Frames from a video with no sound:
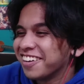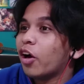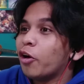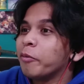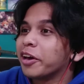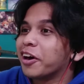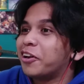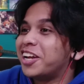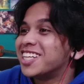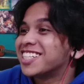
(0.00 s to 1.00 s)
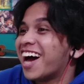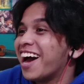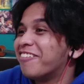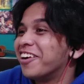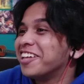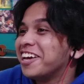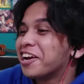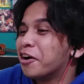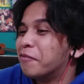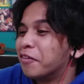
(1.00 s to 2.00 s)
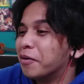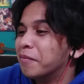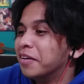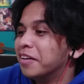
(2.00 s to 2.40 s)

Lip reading: Oh my god, this guy, where did he come from?